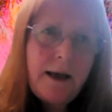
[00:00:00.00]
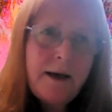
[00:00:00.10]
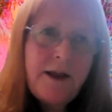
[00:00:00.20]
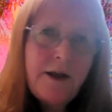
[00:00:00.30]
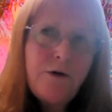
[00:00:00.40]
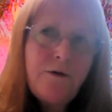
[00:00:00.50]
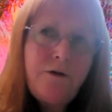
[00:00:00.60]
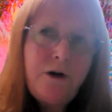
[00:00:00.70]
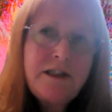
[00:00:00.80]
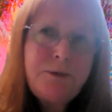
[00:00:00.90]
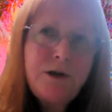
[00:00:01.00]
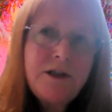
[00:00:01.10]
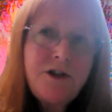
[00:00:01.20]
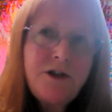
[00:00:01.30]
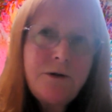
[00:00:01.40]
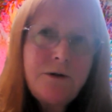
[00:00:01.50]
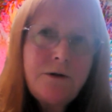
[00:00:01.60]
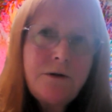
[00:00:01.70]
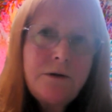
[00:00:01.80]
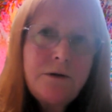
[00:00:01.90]
And I think your first book is
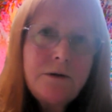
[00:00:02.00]
your